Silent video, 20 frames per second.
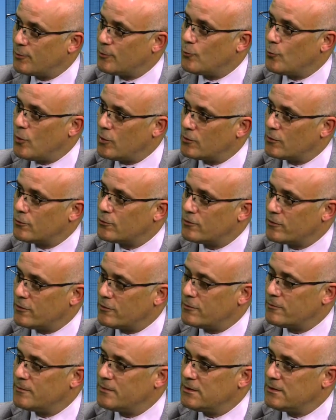what
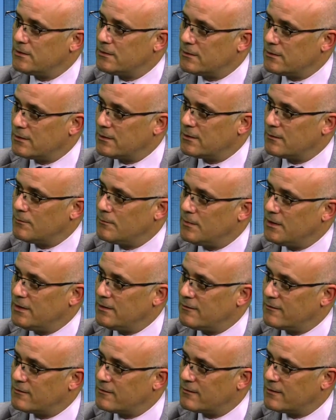autonomy
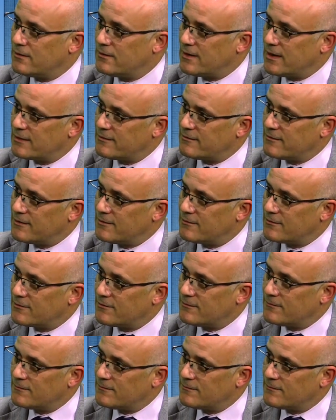means in that sense.